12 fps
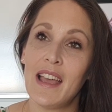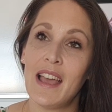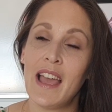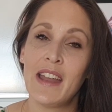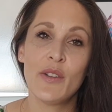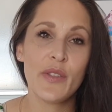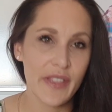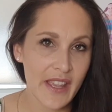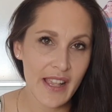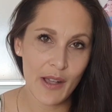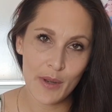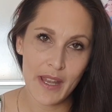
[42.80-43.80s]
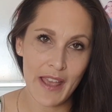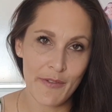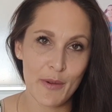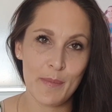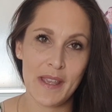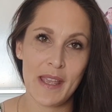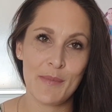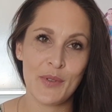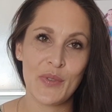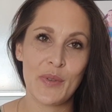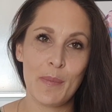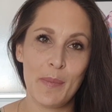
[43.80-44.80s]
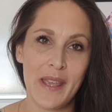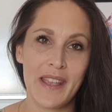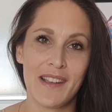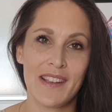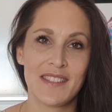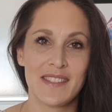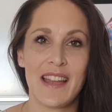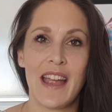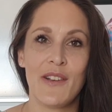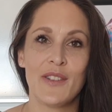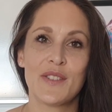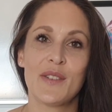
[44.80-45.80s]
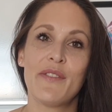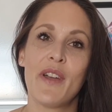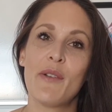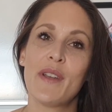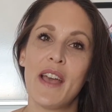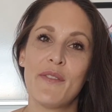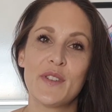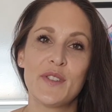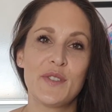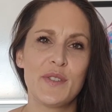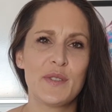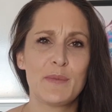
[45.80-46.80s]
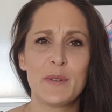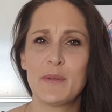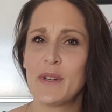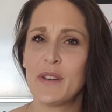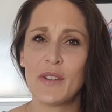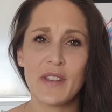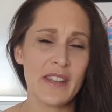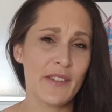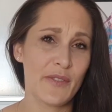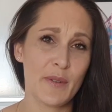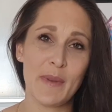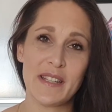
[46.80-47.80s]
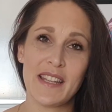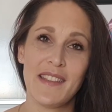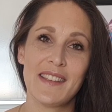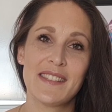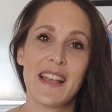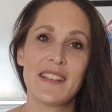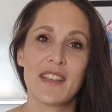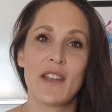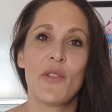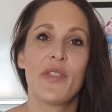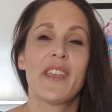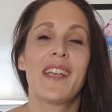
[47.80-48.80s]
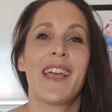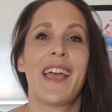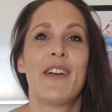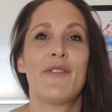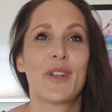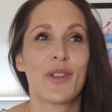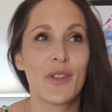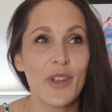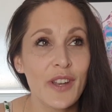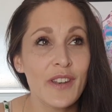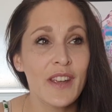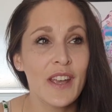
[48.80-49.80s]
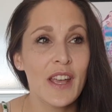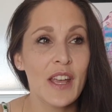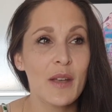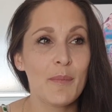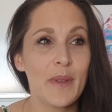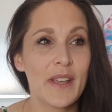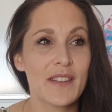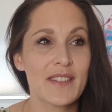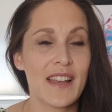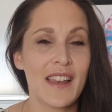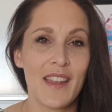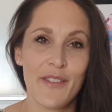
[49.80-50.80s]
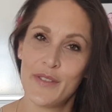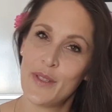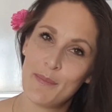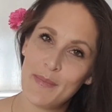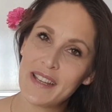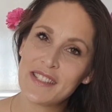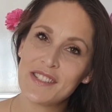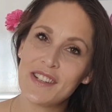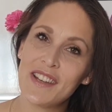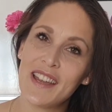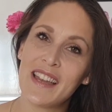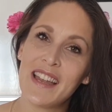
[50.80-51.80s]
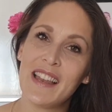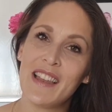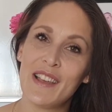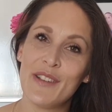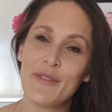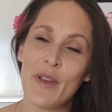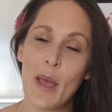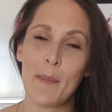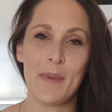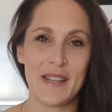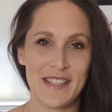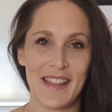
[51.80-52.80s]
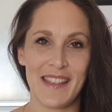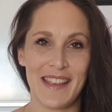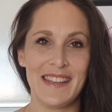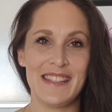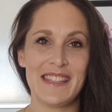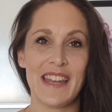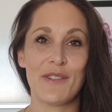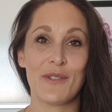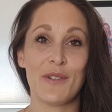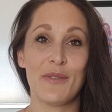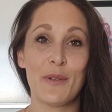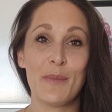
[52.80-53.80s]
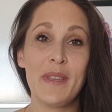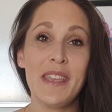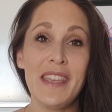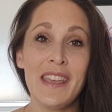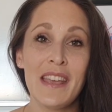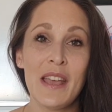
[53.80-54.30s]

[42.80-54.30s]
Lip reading: I don't think I would ever be able to pick a style. So if I would have to choose between all the different bachata styles, I don't think I ever could, because I love the mixture and I love bachata in general. For me,